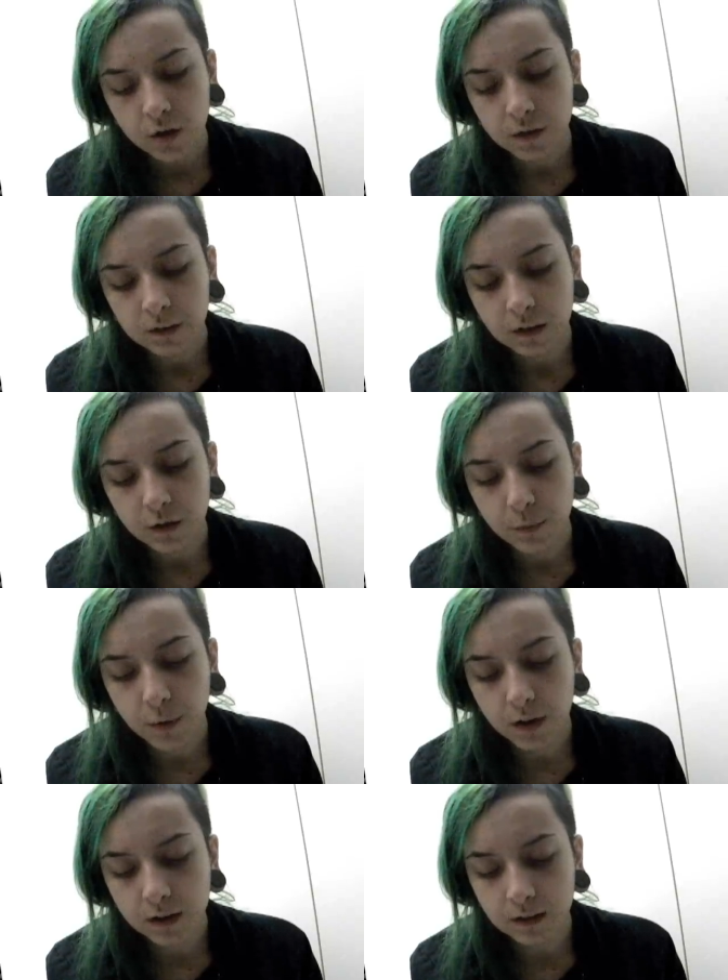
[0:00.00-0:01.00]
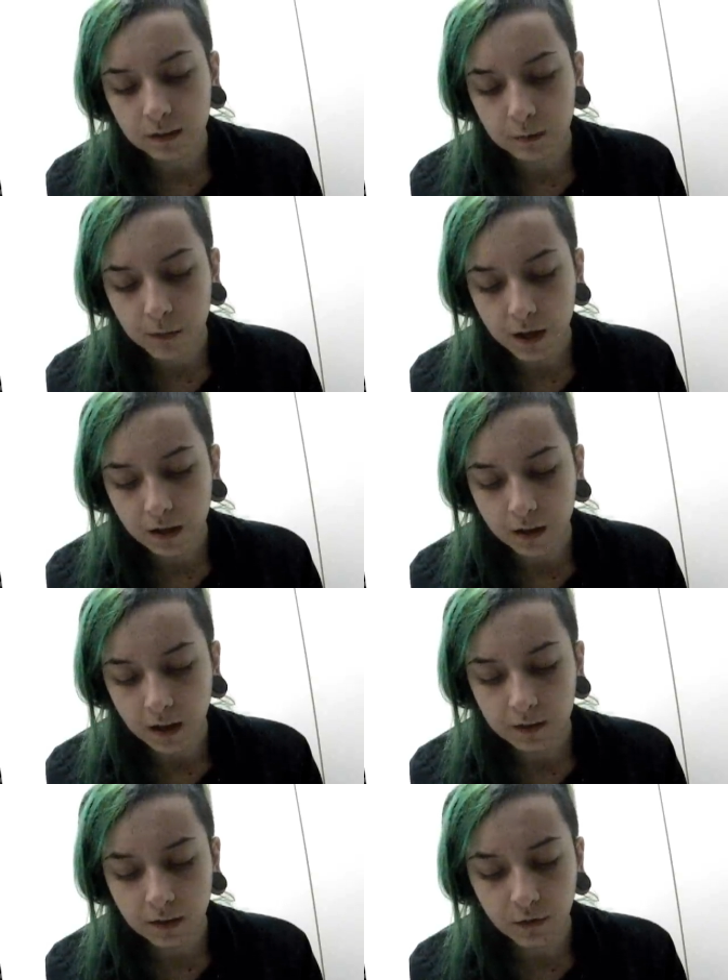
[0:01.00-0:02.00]
You're still politely smiling
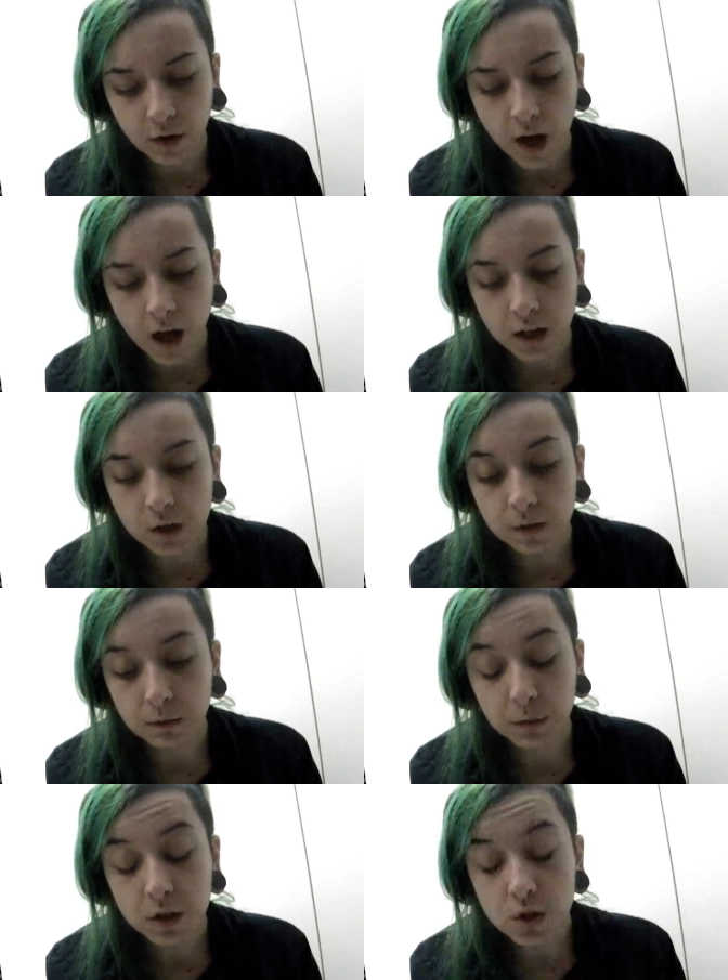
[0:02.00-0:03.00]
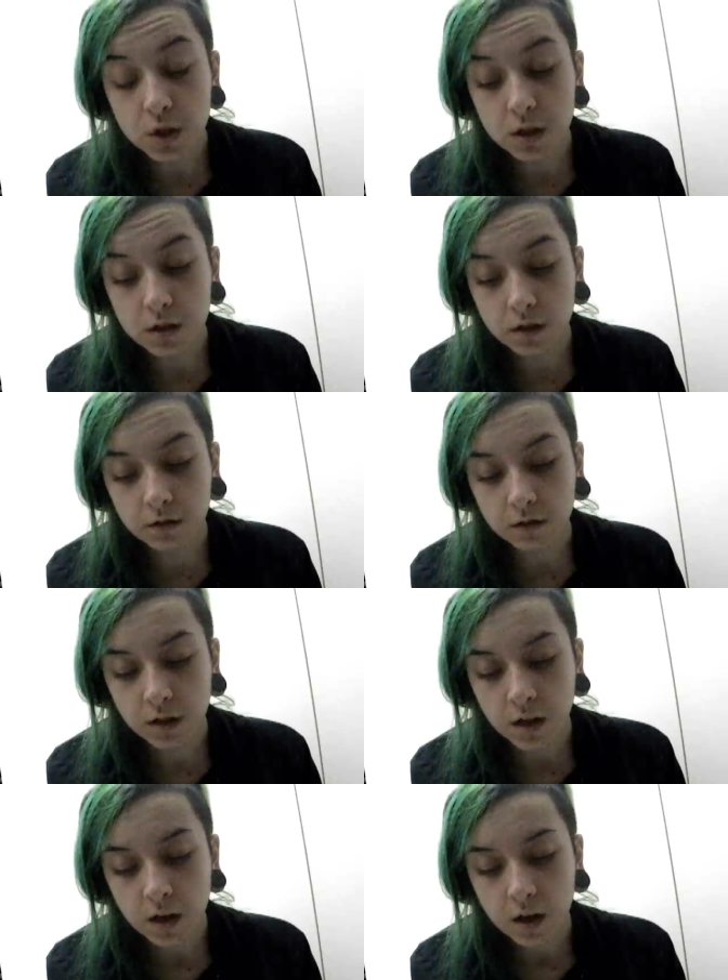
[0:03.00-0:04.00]
as if you hadn't just been turned down
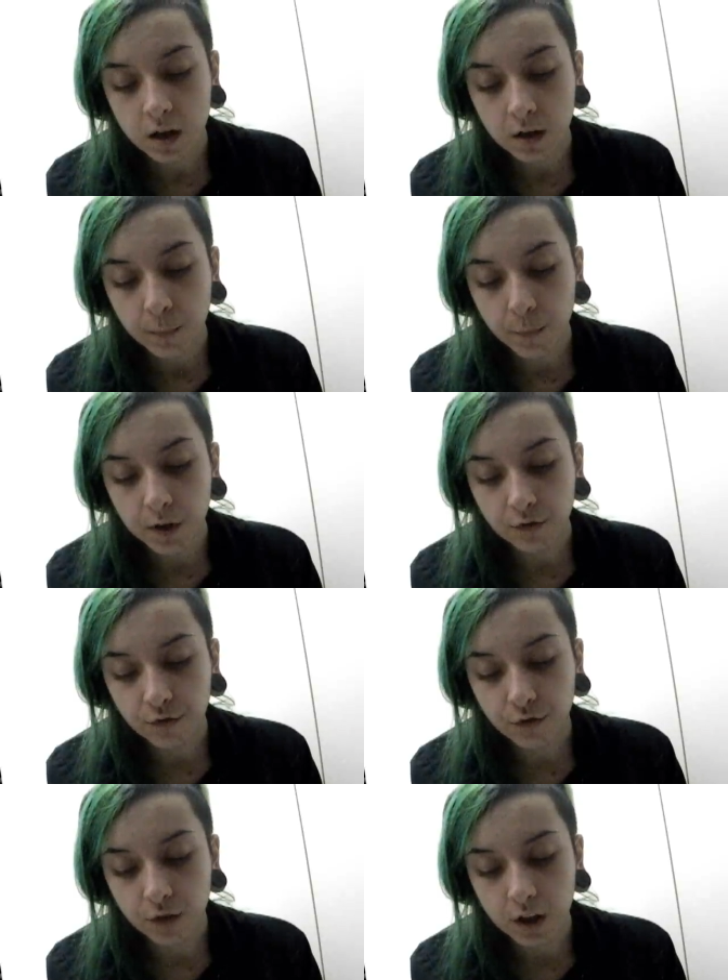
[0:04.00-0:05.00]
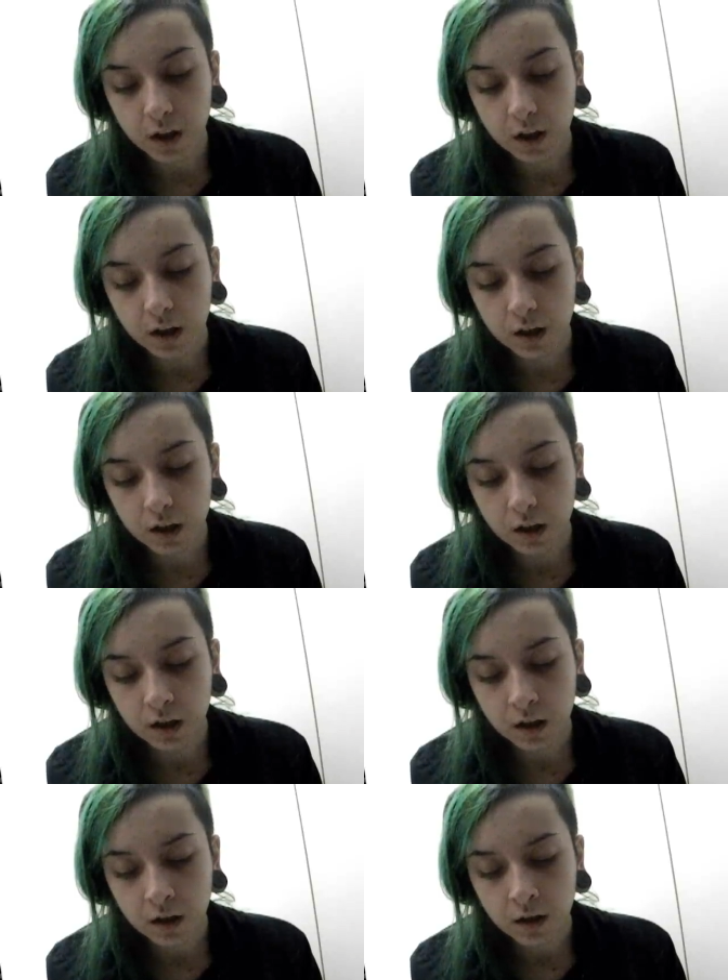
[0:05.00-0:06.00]
by a freak.
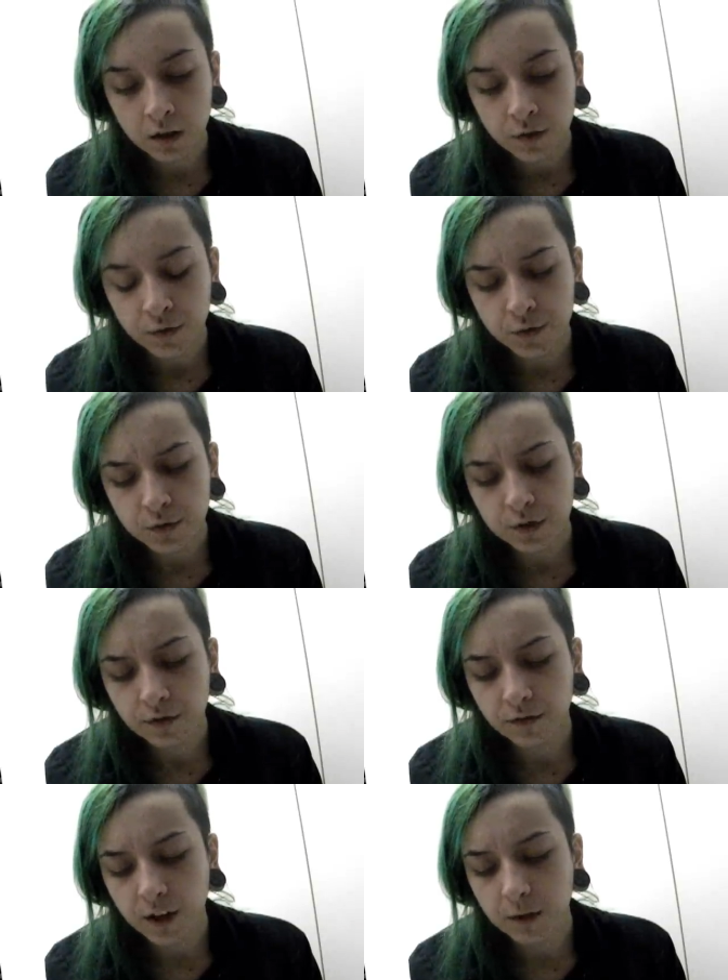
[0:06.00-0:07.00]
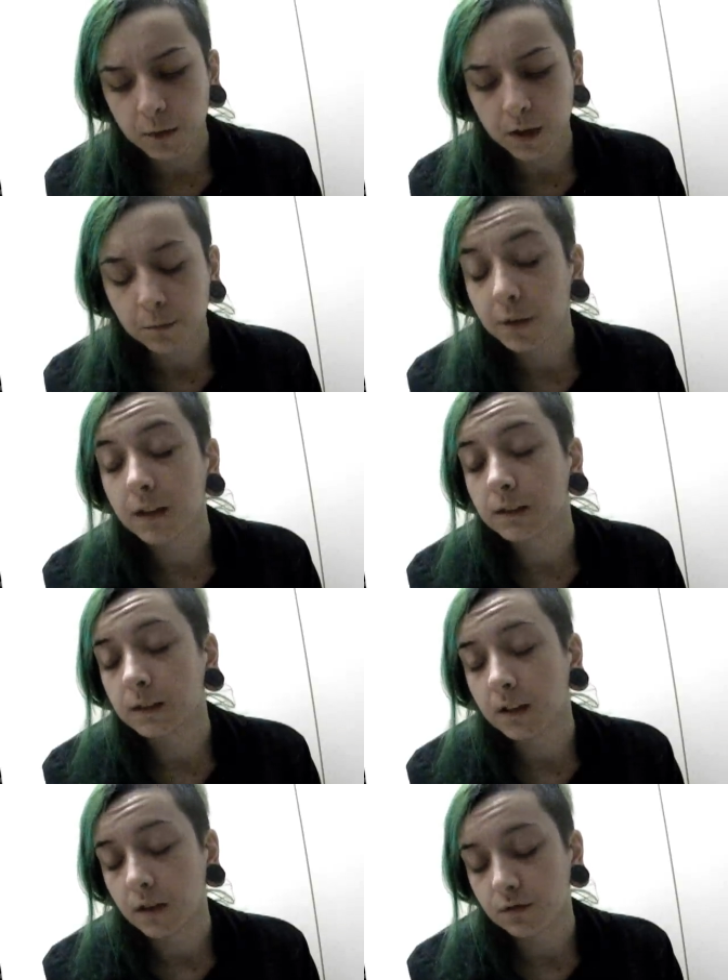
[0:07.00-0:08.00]
Do you define me a bit
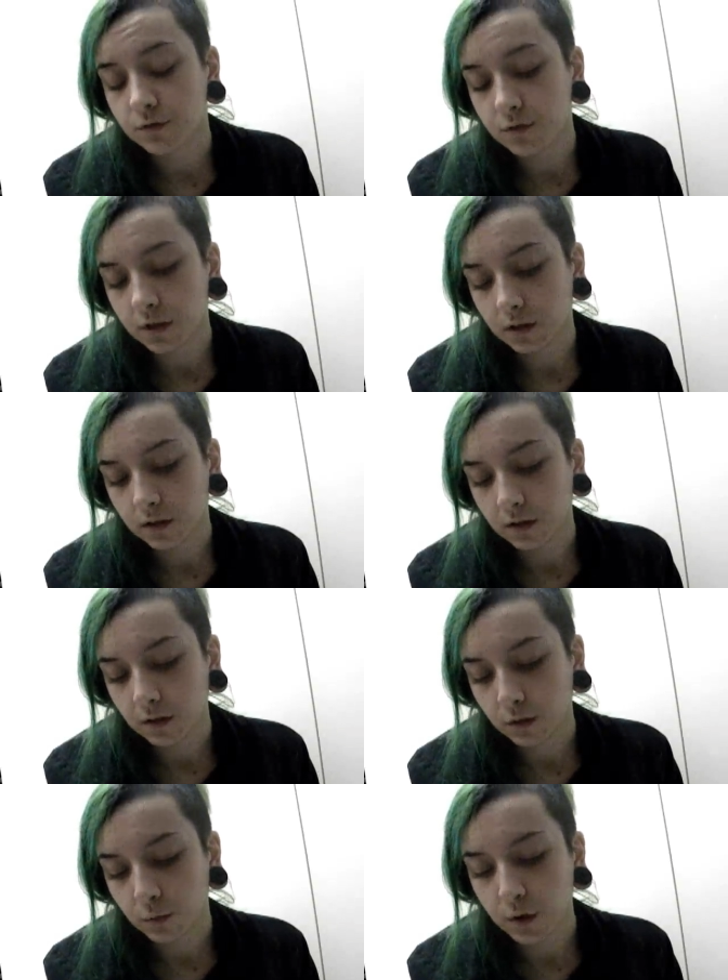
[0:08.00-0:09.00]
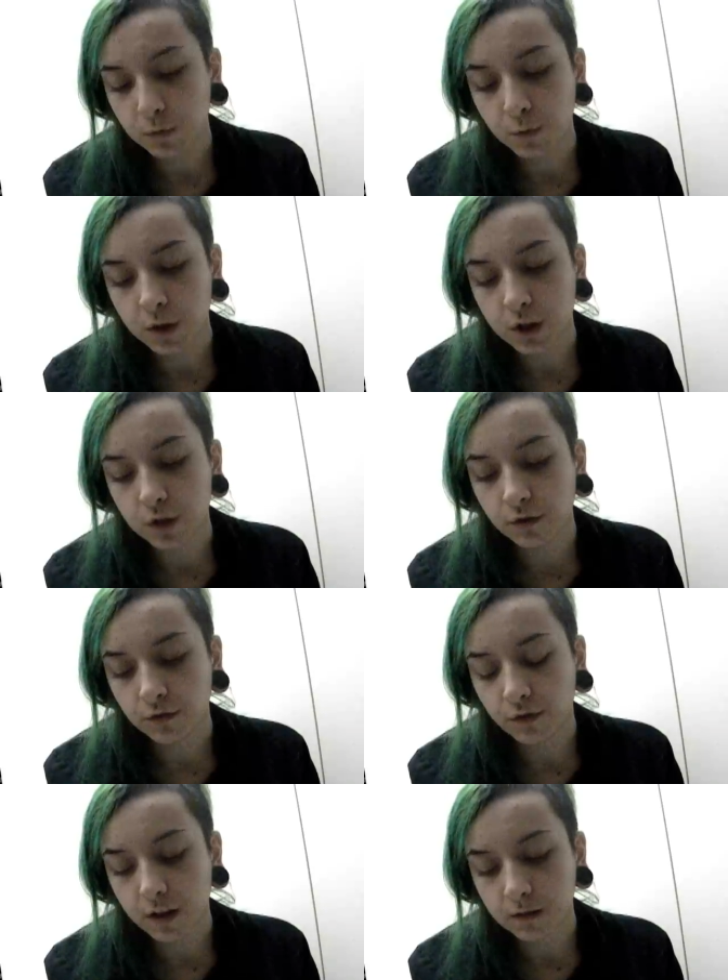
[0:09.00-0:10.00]
eccentric when we're your
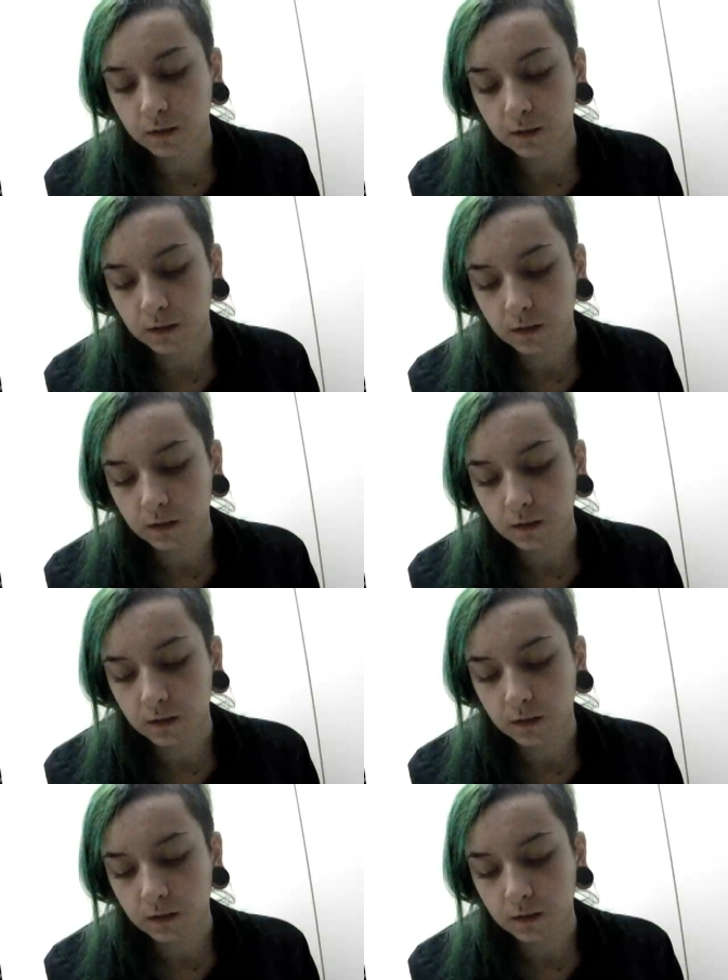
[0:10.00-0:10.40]
friends?